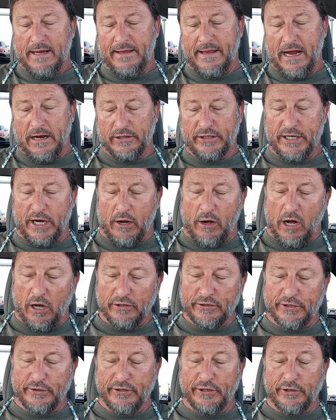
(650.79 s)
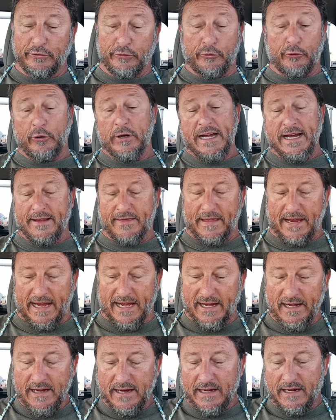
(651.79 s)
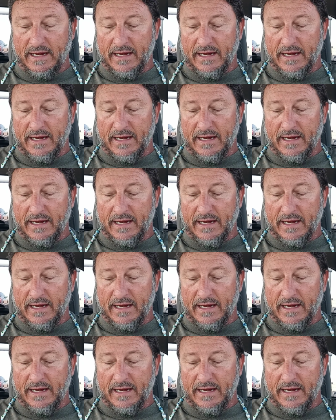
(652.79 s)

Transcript: Thou shalt also decree a thing,